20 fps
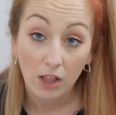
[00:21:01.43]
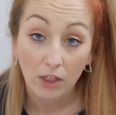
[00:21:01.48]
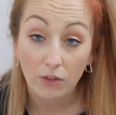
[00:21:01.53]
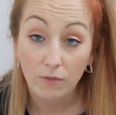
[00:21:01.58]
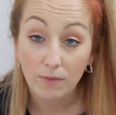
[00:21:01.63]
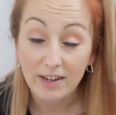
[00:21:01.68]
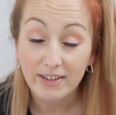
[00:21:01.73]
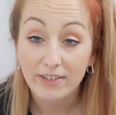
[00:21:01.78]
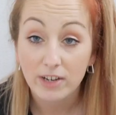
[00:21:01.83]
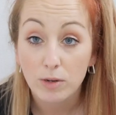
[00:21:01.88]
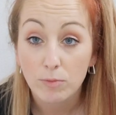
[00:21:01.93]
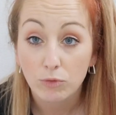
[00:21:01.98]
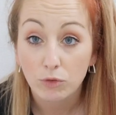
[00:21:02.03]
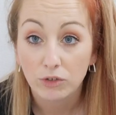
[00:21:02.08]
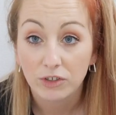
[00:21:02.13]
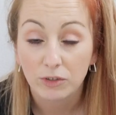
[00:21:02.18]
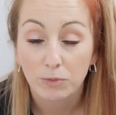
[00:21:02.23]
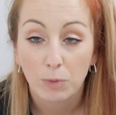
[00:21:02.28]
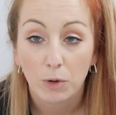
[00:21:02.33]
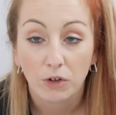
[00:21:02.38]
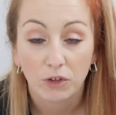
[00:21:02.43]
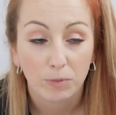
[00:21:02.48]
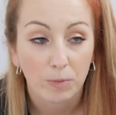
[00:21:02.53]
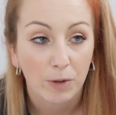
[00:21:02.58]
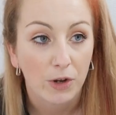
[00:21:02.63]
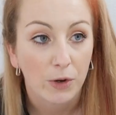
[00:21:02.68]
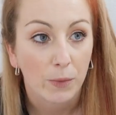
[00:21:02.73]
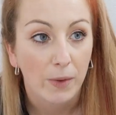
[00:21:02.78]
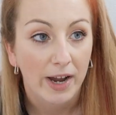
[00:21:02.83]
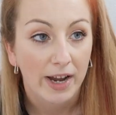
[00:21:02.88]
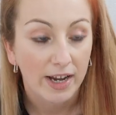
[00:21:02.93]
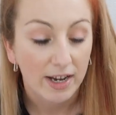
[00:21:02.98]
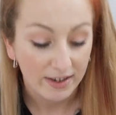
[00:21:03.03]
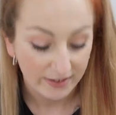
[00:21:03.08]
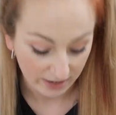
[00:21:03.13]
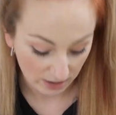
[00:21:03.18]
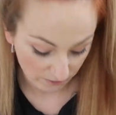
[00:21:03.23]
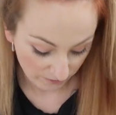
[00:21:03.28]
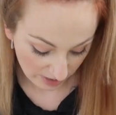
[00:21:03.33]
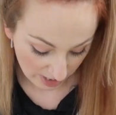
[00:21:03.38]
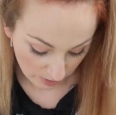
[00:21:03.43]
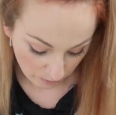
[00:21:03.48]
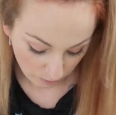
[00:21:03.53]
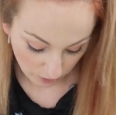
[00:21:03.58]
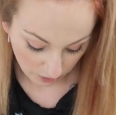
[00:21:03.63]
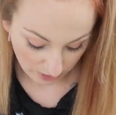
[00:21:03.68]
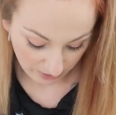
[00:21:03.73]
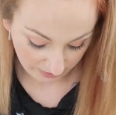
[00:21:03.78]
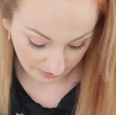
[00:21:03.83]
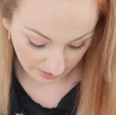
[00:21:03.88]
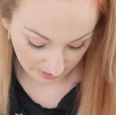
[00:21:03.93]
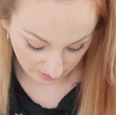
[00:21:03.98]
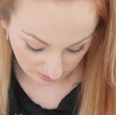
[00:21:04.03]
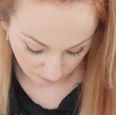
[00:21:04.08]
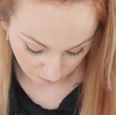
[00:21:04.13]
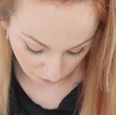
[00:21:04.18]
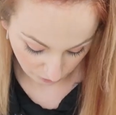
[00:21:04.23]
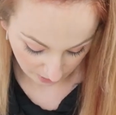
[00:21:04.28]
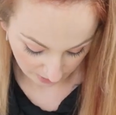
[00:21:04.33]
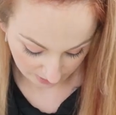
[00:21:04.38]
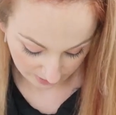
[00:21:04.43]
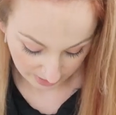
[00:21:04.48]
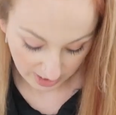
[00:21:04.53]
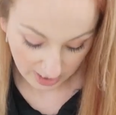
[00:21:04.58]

The reason I bought this box, by the way, is I really wanted this product